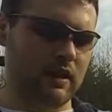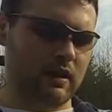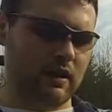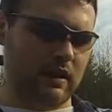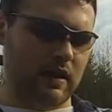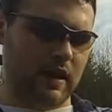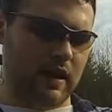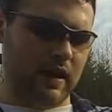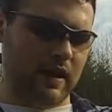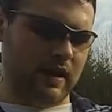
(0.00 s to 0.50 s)

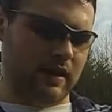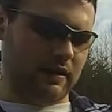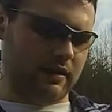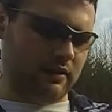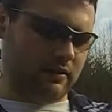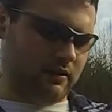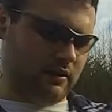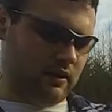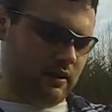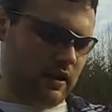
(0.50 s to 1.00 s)
and
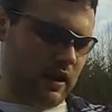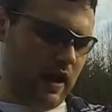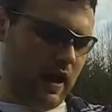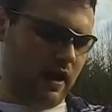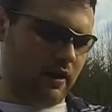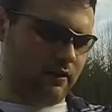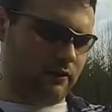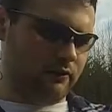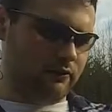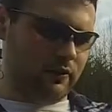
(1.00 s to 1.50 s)

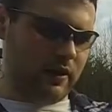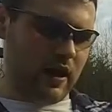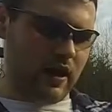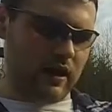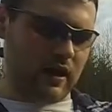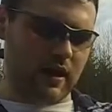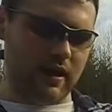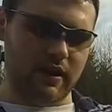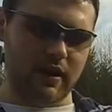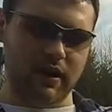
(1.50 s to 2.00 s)
out of that
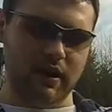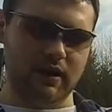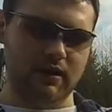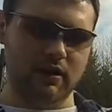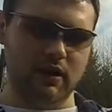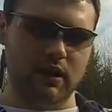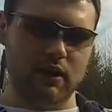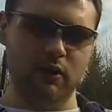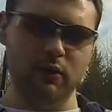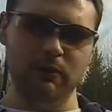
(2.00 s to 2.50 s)
I got
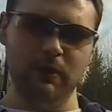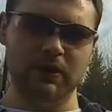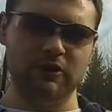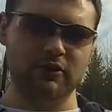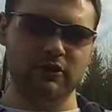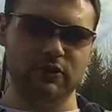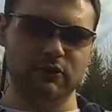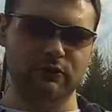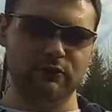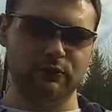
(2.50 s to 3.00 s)
a whole bunch
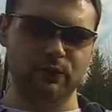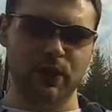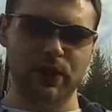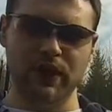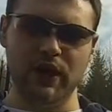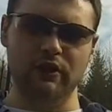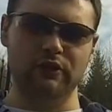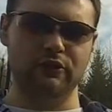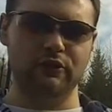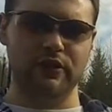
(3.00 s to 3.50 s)
of
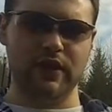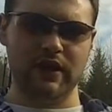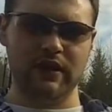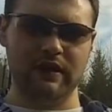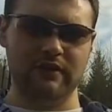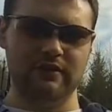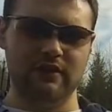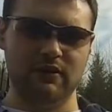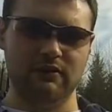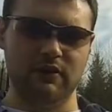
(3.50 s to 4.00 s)

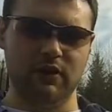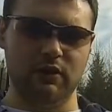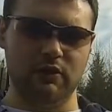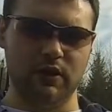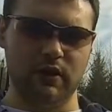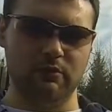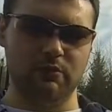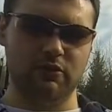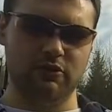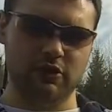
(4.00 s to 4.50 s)
197
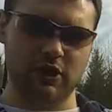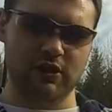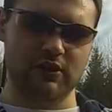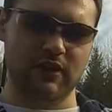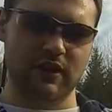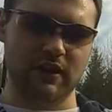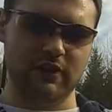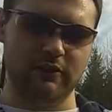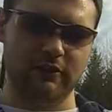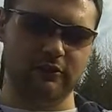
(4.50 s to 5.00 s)
grain
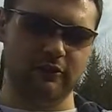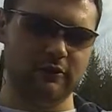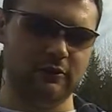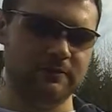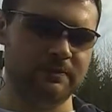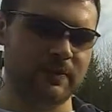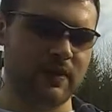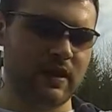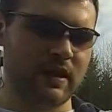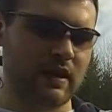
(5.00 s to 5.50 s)
projectiles
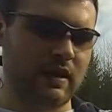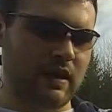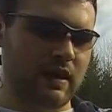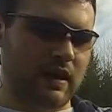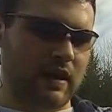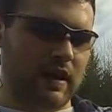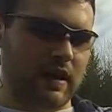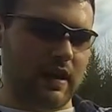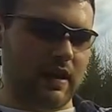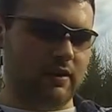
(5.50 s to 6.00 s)

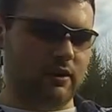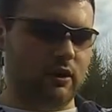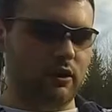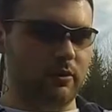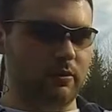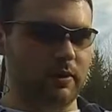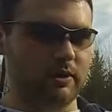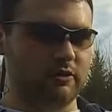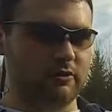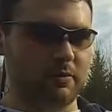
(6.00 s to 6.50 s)
and a whole
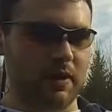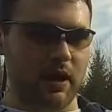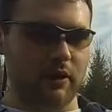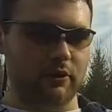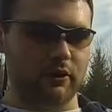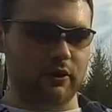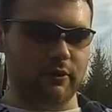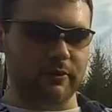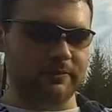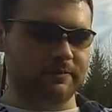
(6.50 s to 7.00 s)
bunch of
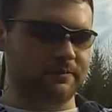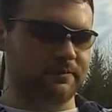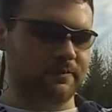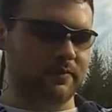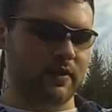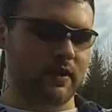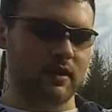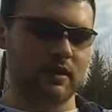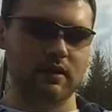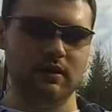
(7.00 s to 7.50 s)
powder.
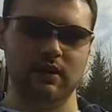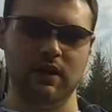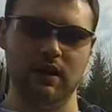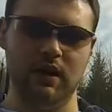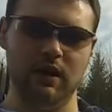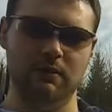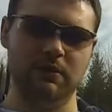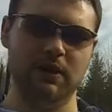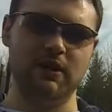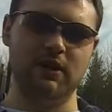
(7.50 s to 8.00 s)
Now,
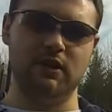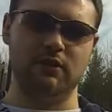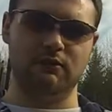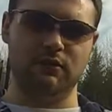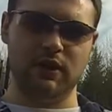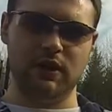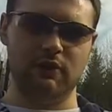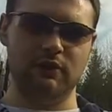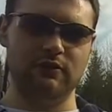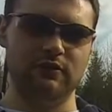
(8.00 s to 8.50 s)
I'm not going to
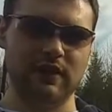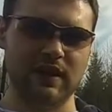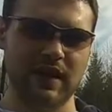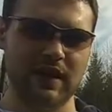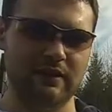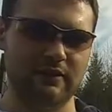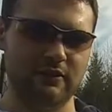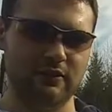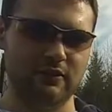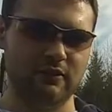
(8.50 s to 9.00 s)
reuse the
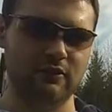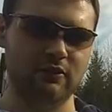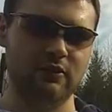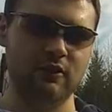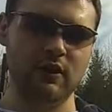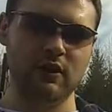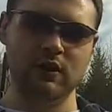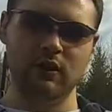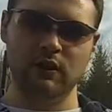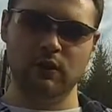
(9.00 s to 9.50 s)
cases
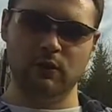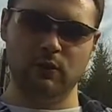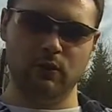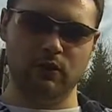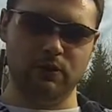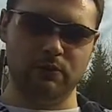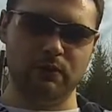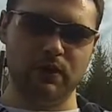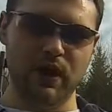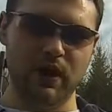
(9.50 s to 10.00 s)
or the
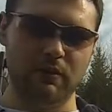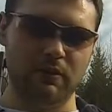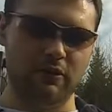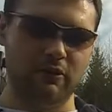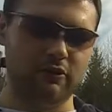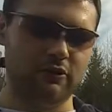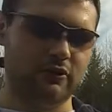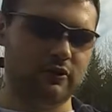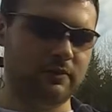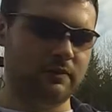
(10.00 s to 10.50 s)

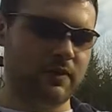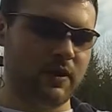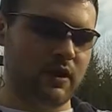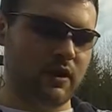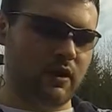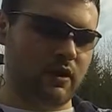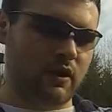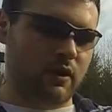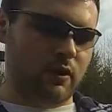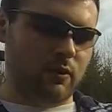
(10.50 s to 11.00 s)
primers,
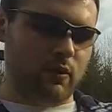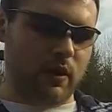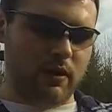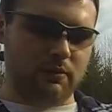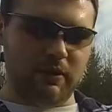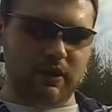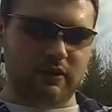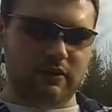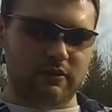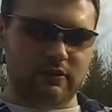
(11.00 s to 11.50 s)
one
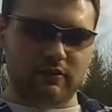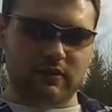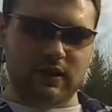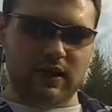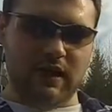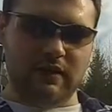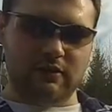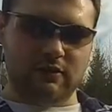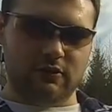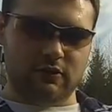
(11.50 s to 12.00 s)
because the
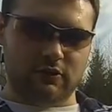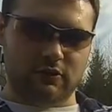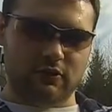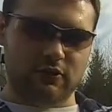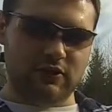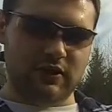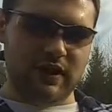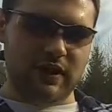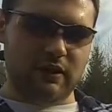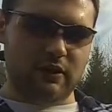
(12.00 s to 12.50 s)
cases are
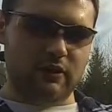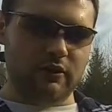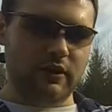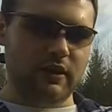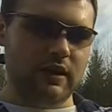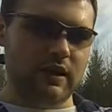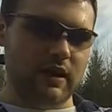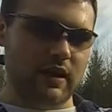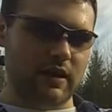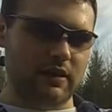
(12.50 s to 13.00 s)
steel,
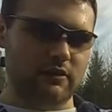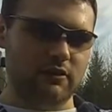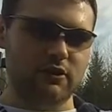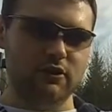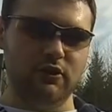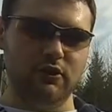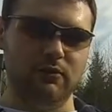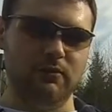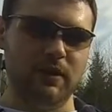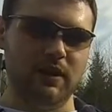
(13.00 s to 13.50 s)
and
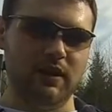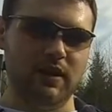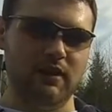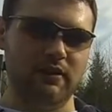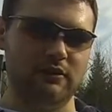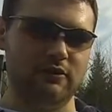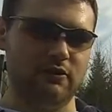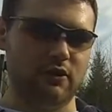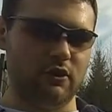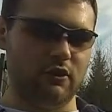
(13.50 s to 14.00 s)
two because
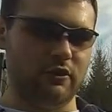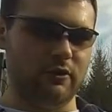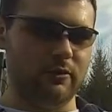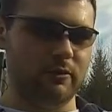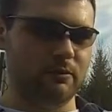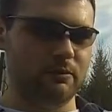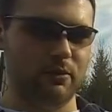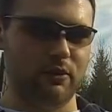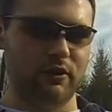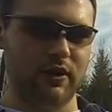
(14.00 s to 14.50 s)
they're
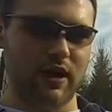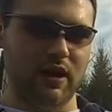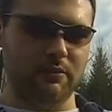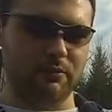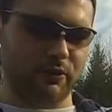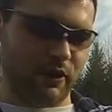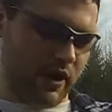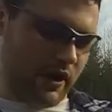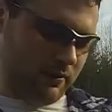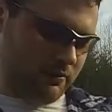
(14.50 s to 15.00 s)
Berdan
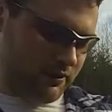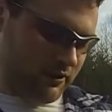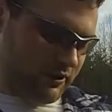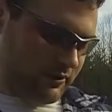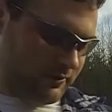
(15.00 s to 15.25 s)
primed.